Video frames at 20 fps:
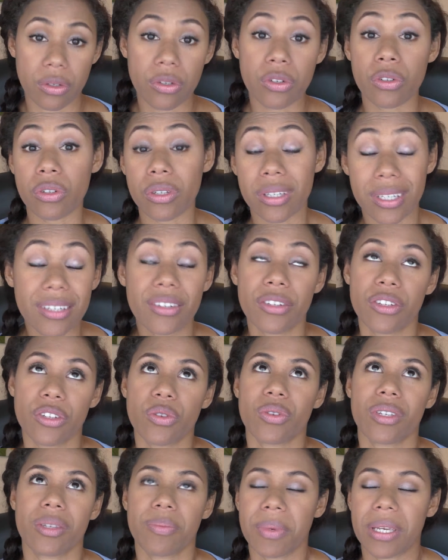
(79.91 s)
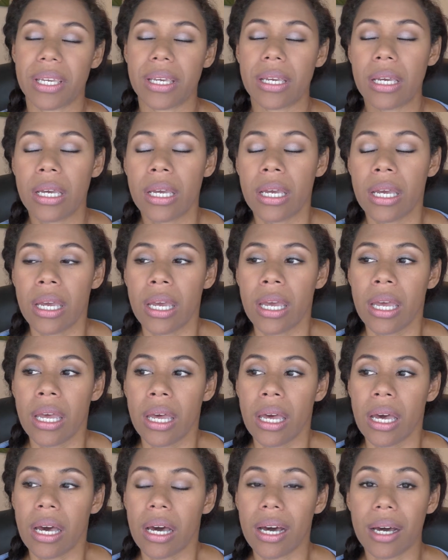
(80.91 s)
USB.
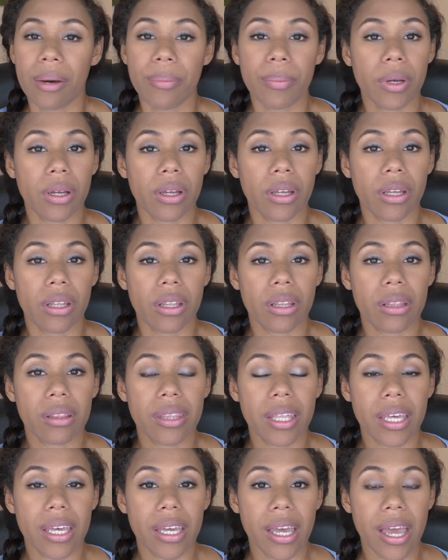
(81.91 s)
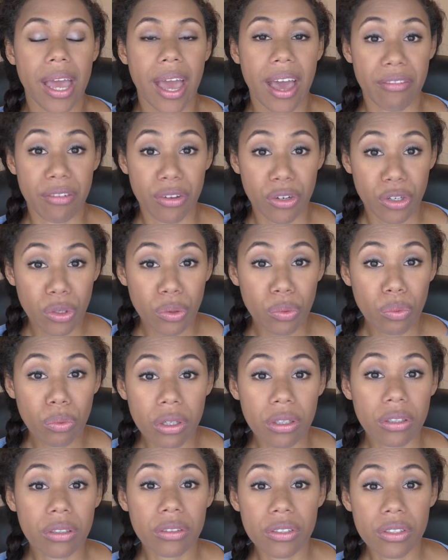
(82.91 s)
They have a New
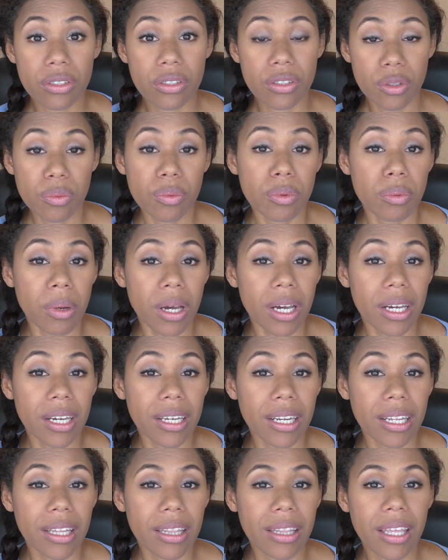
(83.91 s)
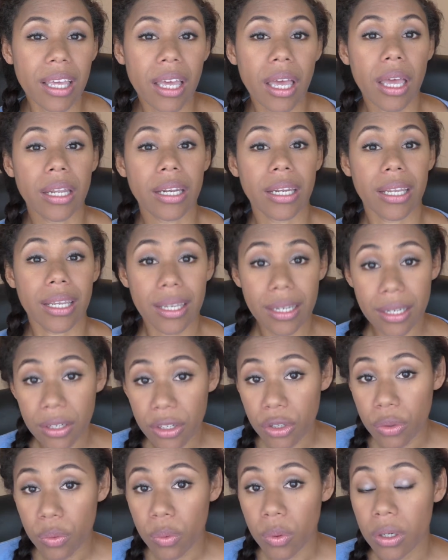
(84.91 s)
World supermarket in there, and in
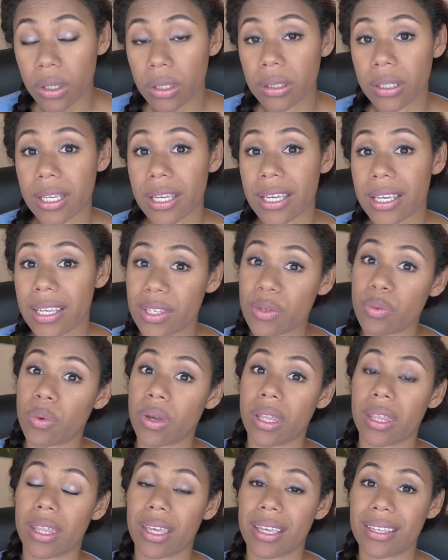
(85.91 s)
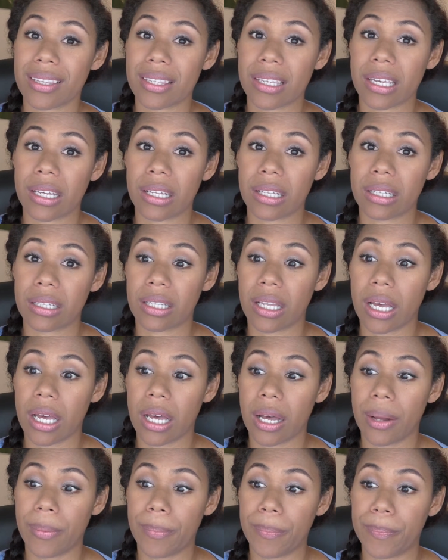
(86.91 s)
New World is where they sell
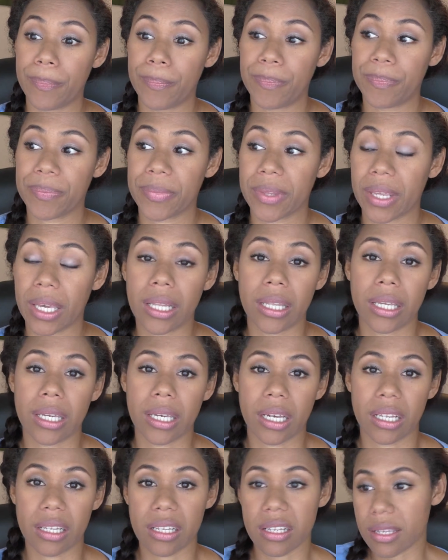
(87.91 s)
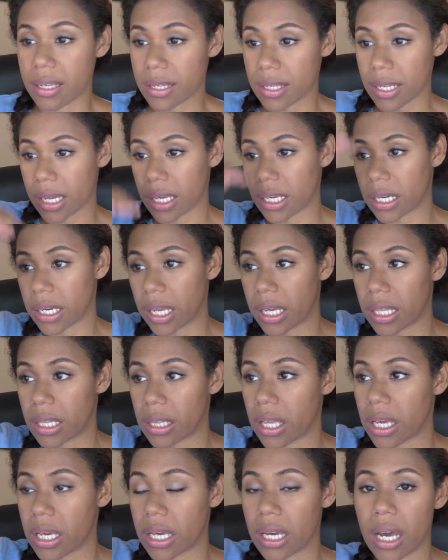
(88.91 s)
L.A.Colors. It's like an
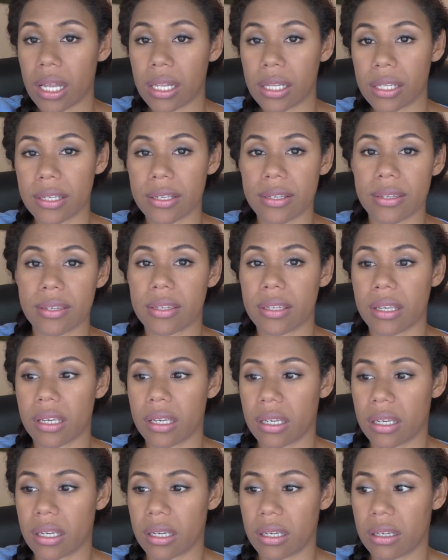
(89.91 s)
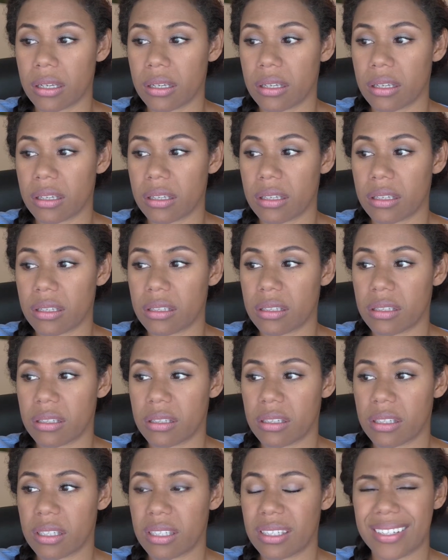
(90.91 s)
L.A.Colors
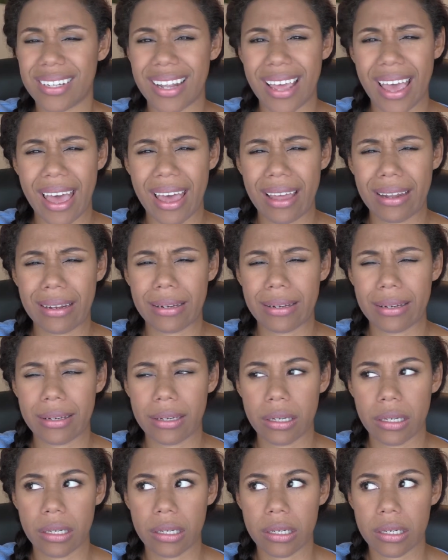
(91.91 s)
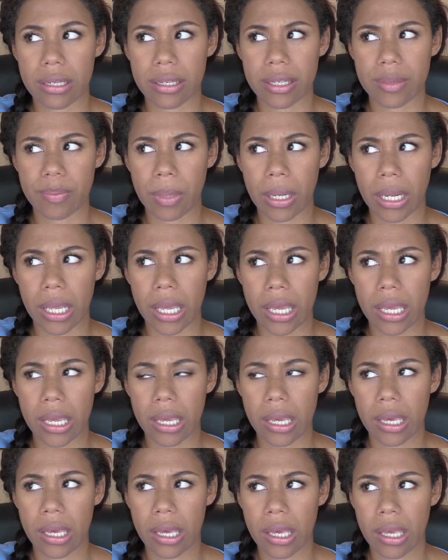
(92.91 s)
stand
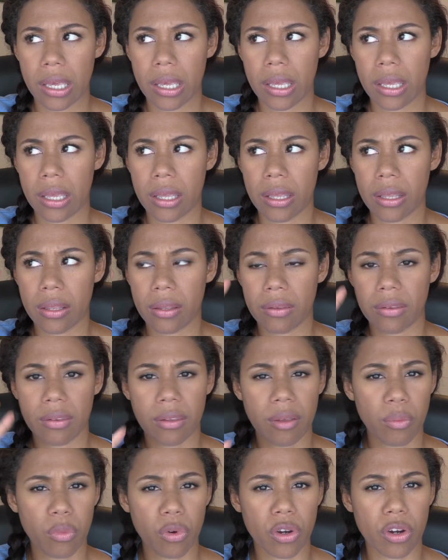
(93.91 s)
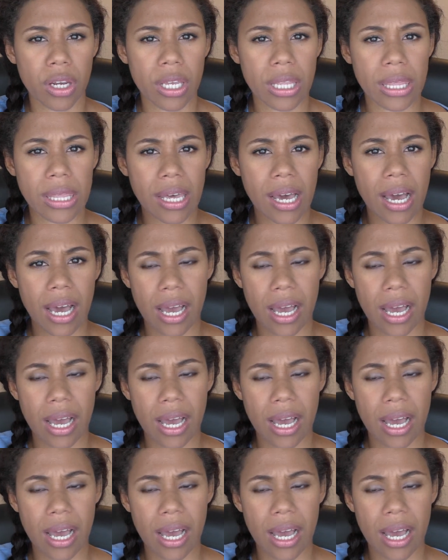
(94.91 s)
display somewhere in the